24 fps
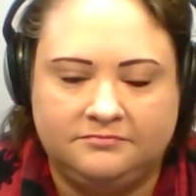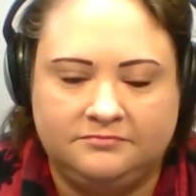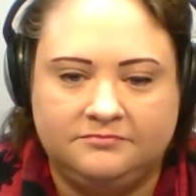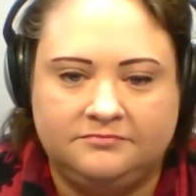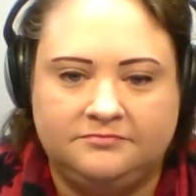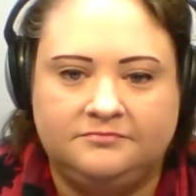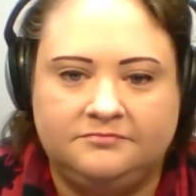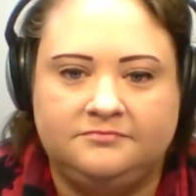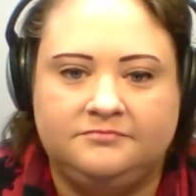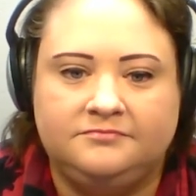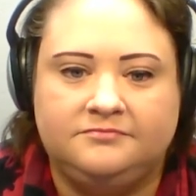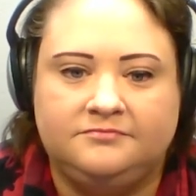
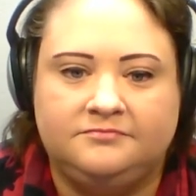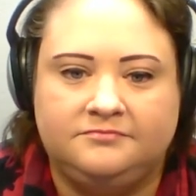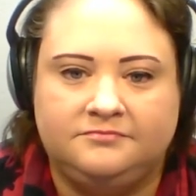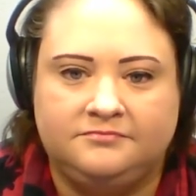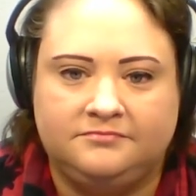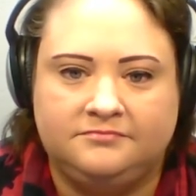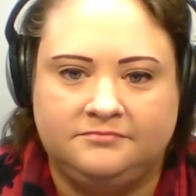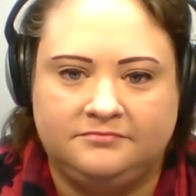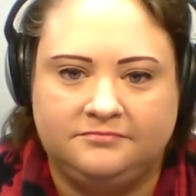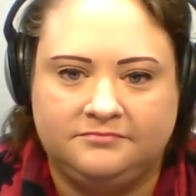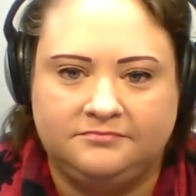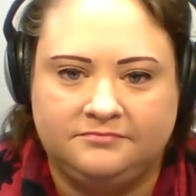
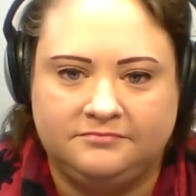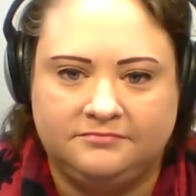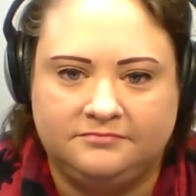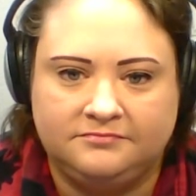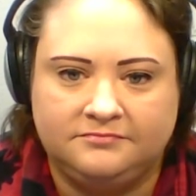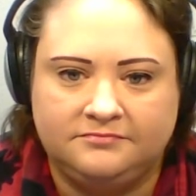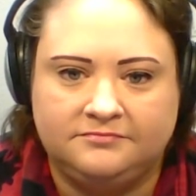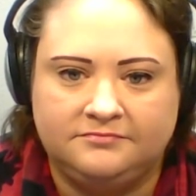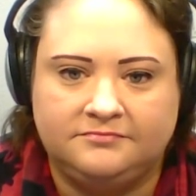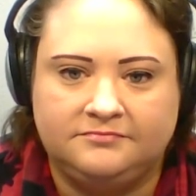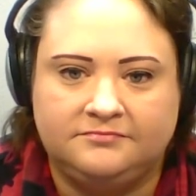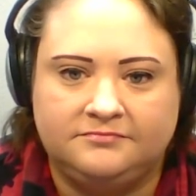
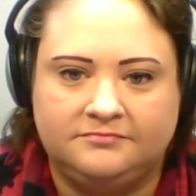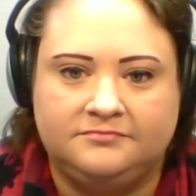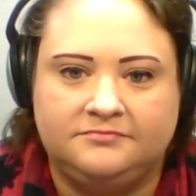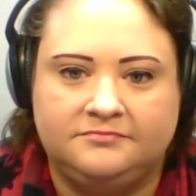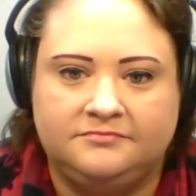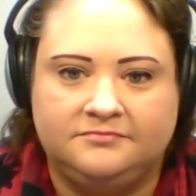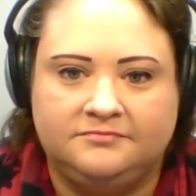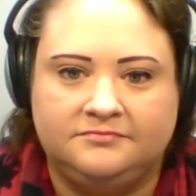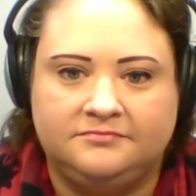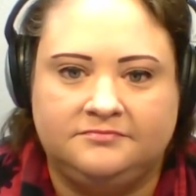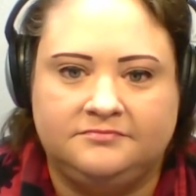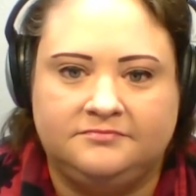
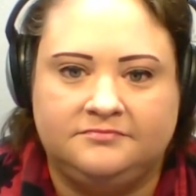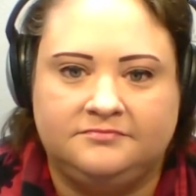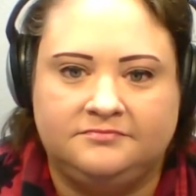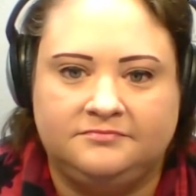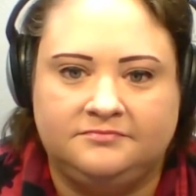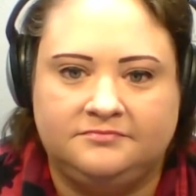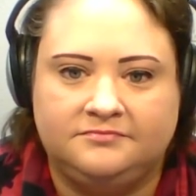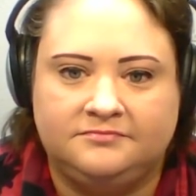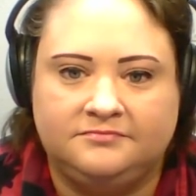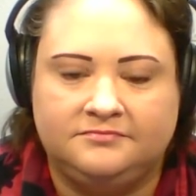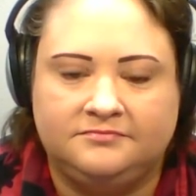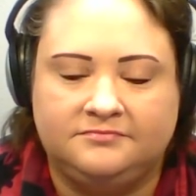
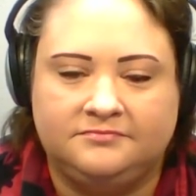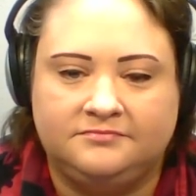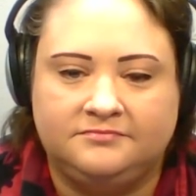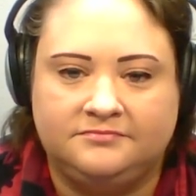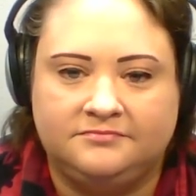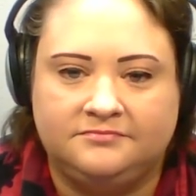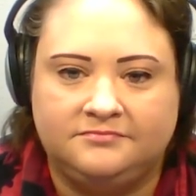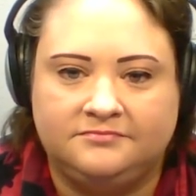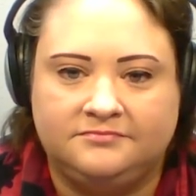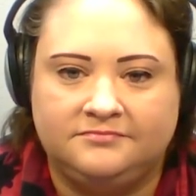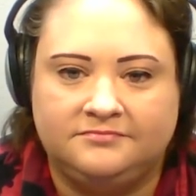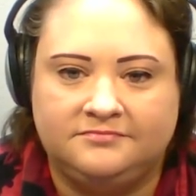
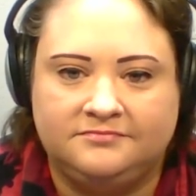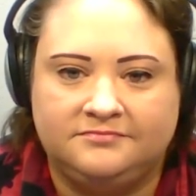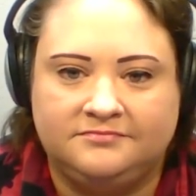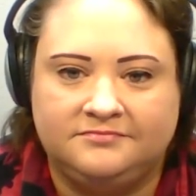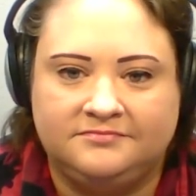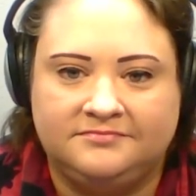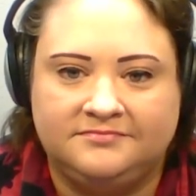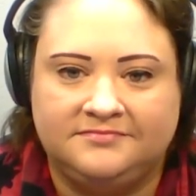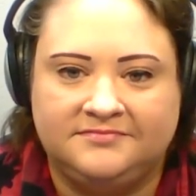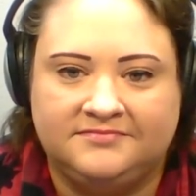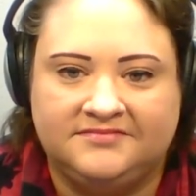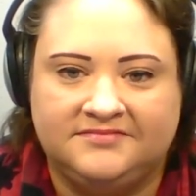
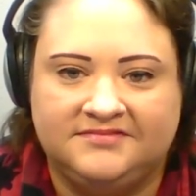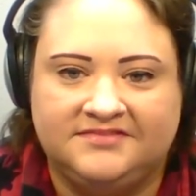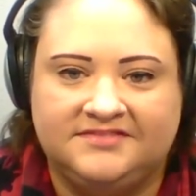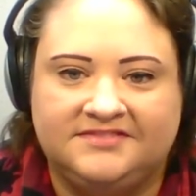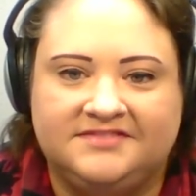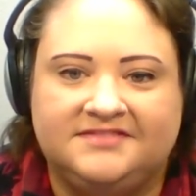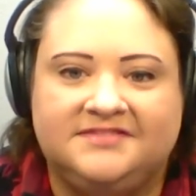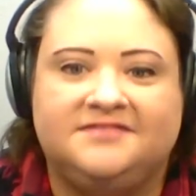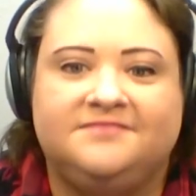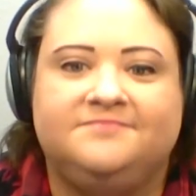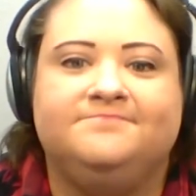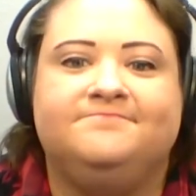
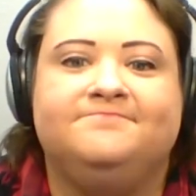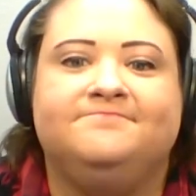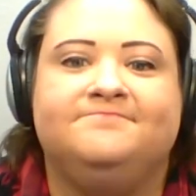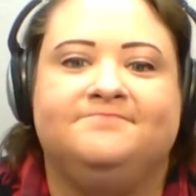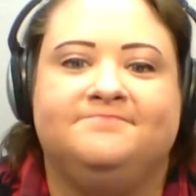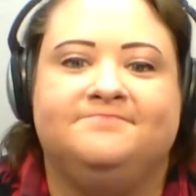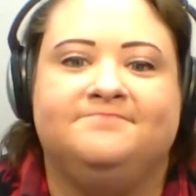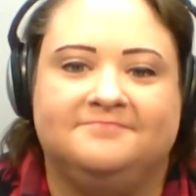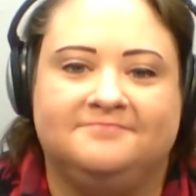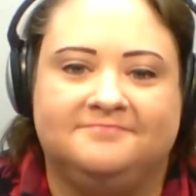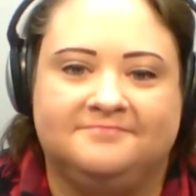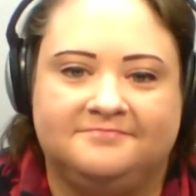
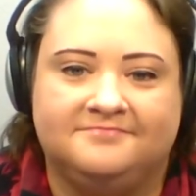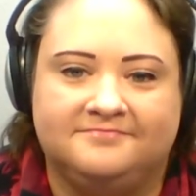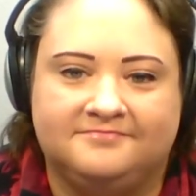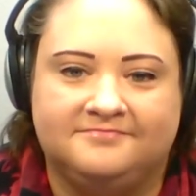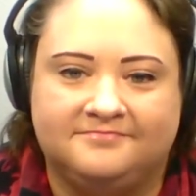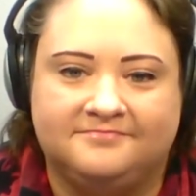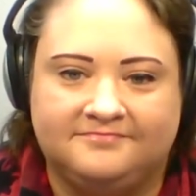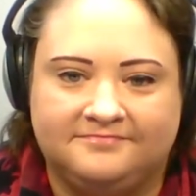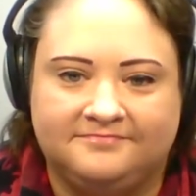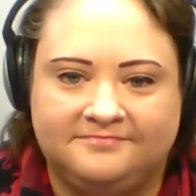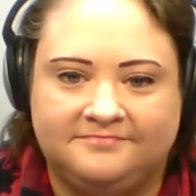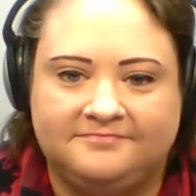
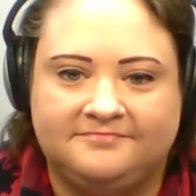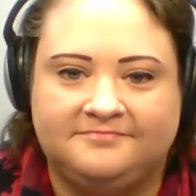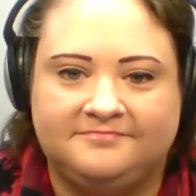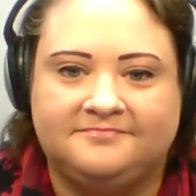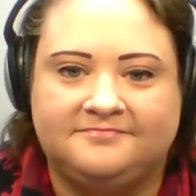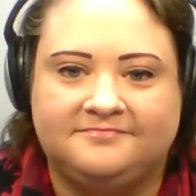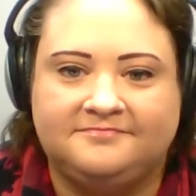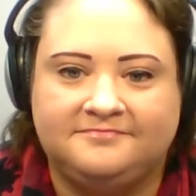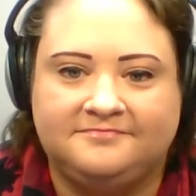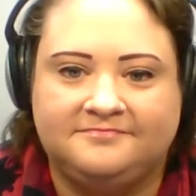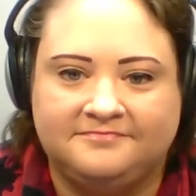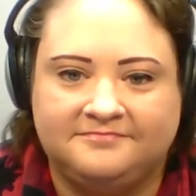
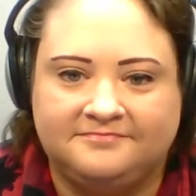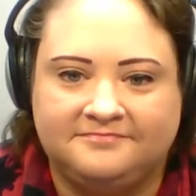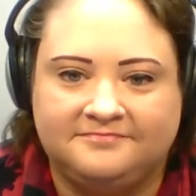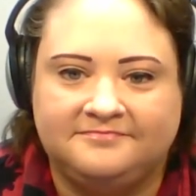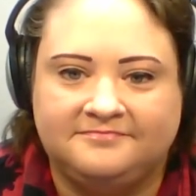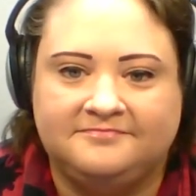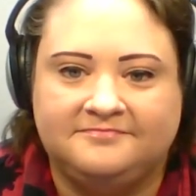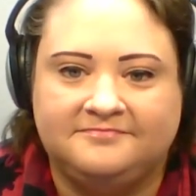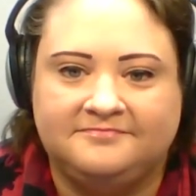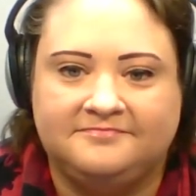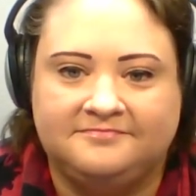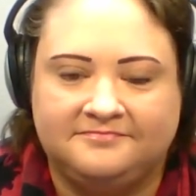
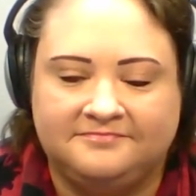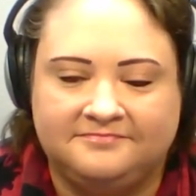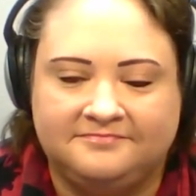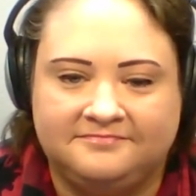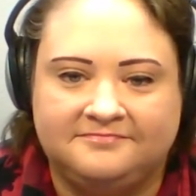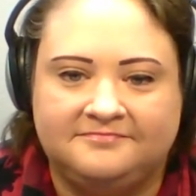This person isn't speaking.